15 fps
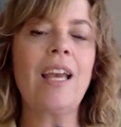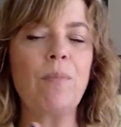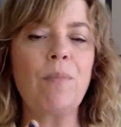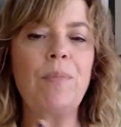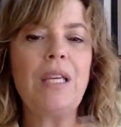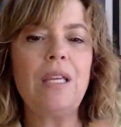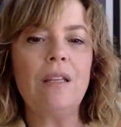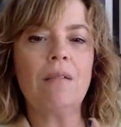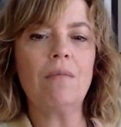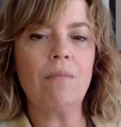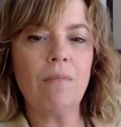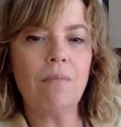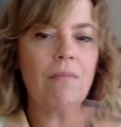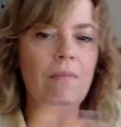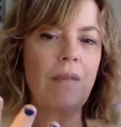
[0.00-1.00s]

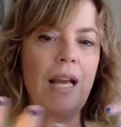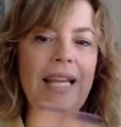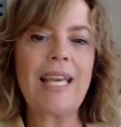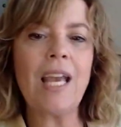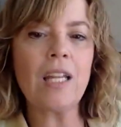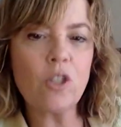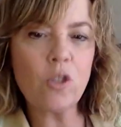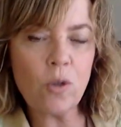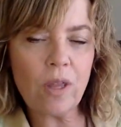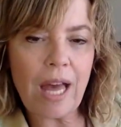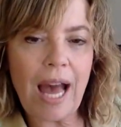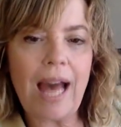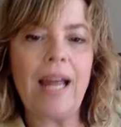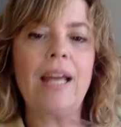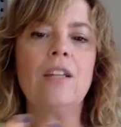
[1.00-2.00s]
do
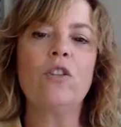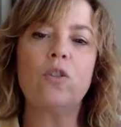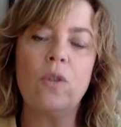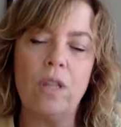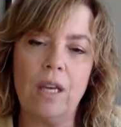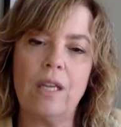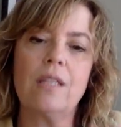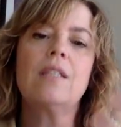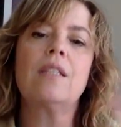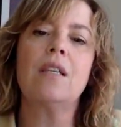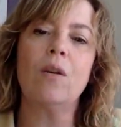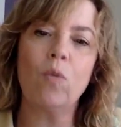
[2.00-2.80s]
that and do this.